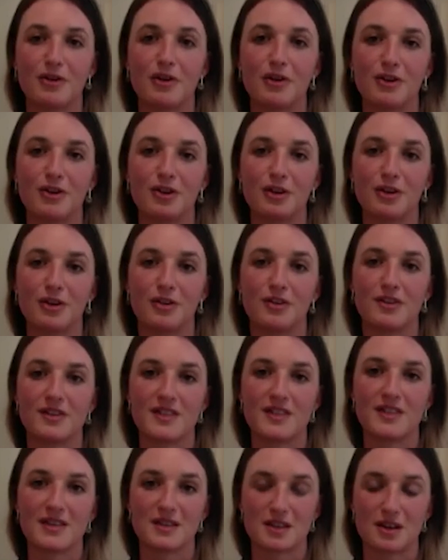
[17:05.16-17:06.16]
her to
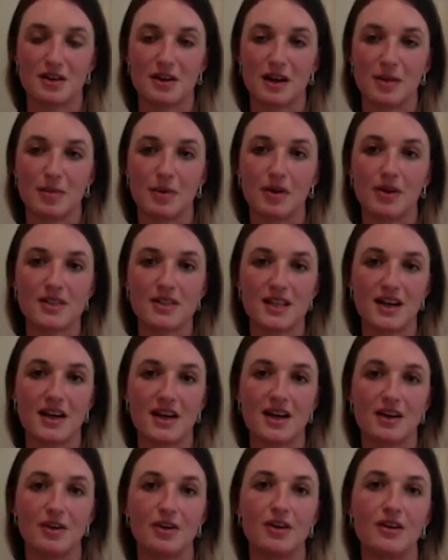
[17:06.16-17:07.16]
say sorry, because
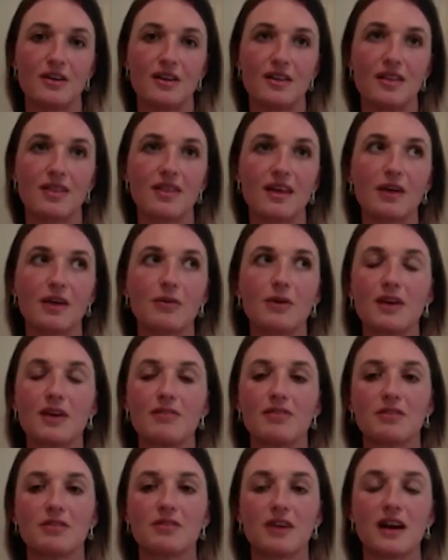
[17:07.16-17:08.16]
I don't think we
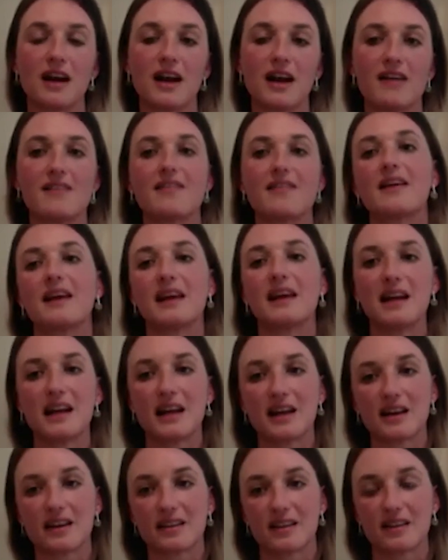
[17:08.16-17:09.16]
even realize the
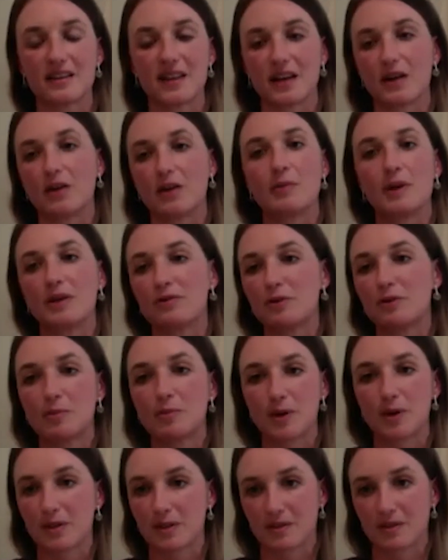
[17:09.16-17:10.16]
healing that that'll mean for
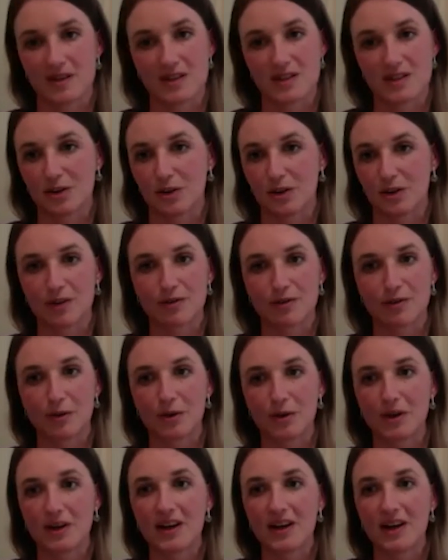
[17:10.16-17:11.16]
both of us going
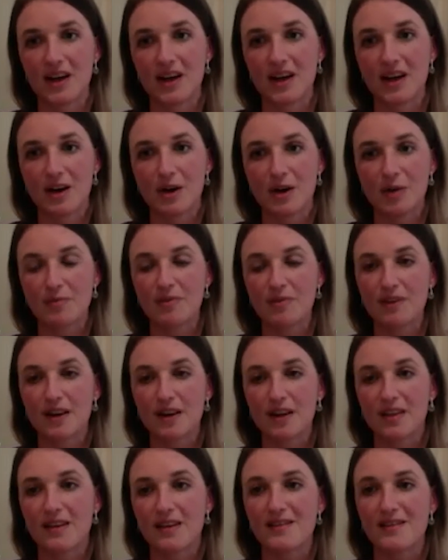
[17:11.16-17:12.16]
forward. Hopefully
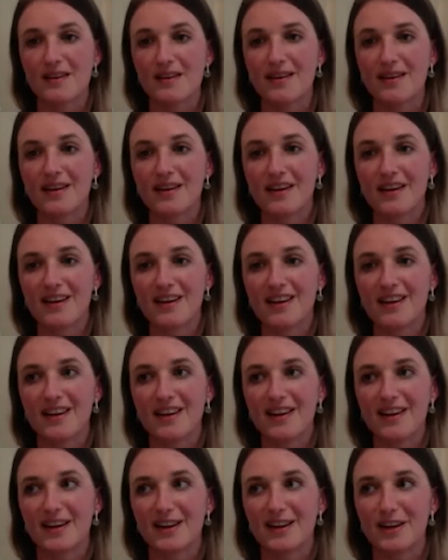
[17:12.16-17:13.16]
there's a
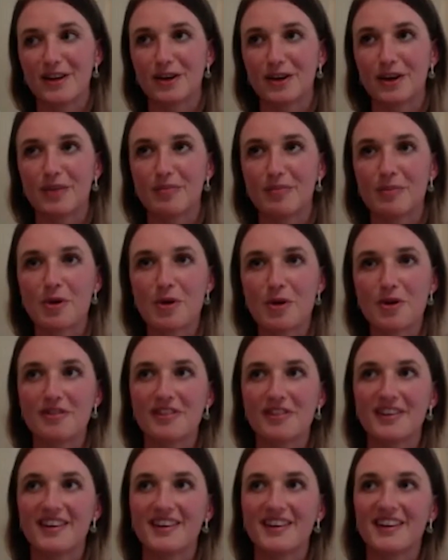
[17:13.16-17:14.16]
more of
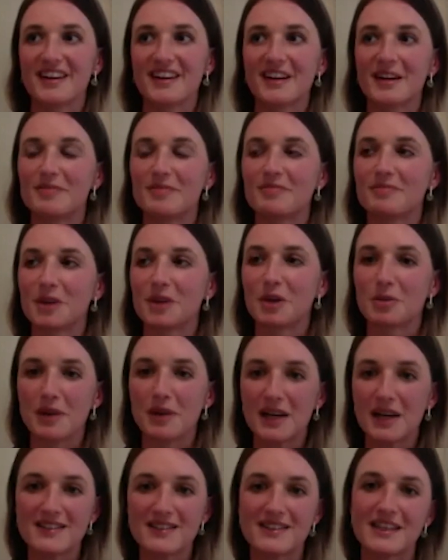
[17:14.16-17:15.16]
a
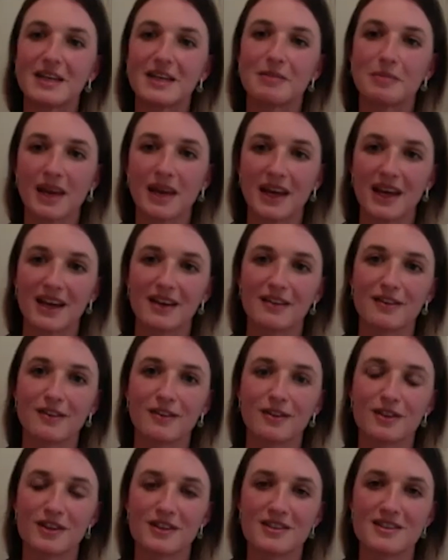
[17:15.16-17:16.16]
humility in me to
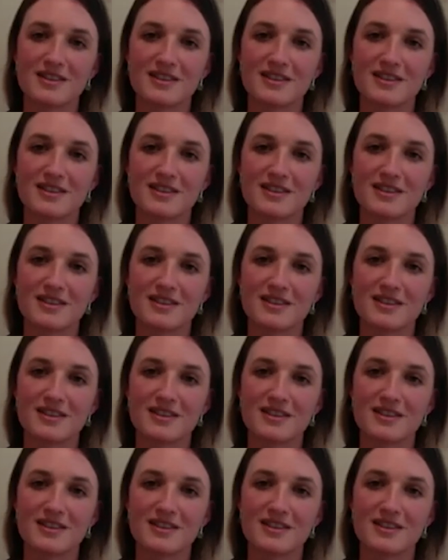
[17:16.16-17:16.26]
just